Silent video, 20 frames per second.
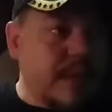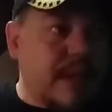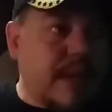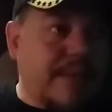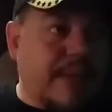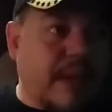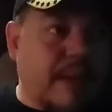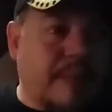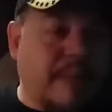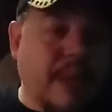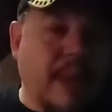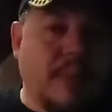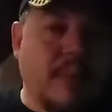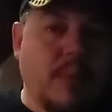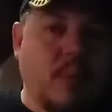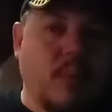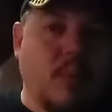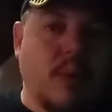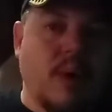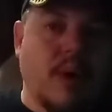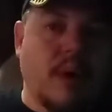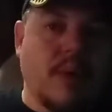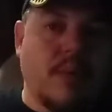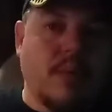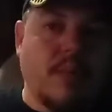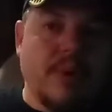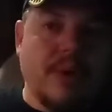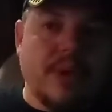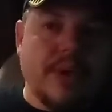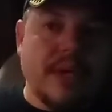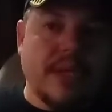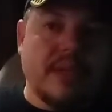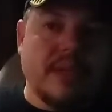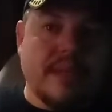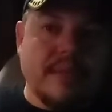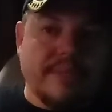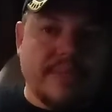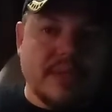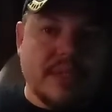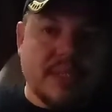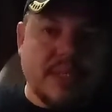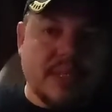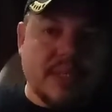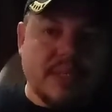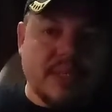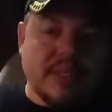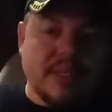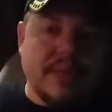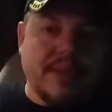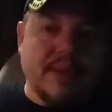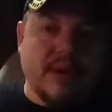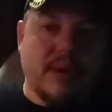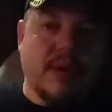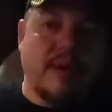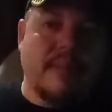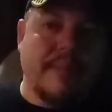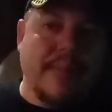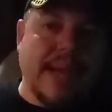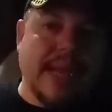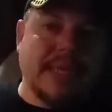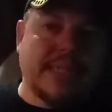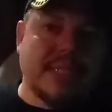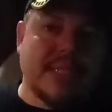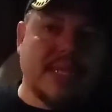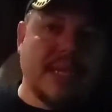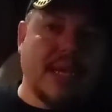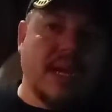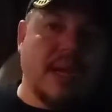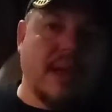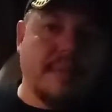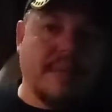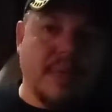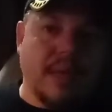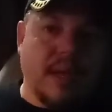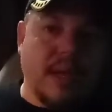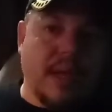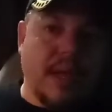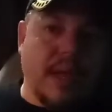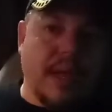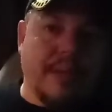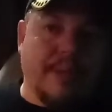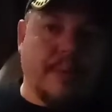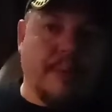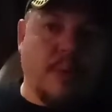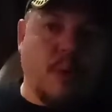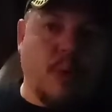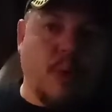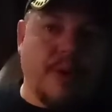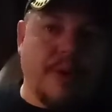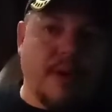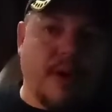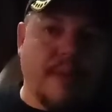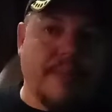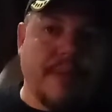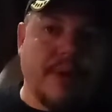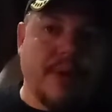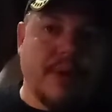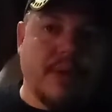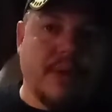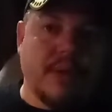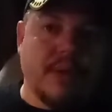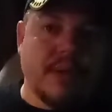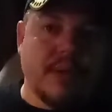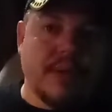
That paperwork, when you get to the facility, they're going to match it up at the port terminal.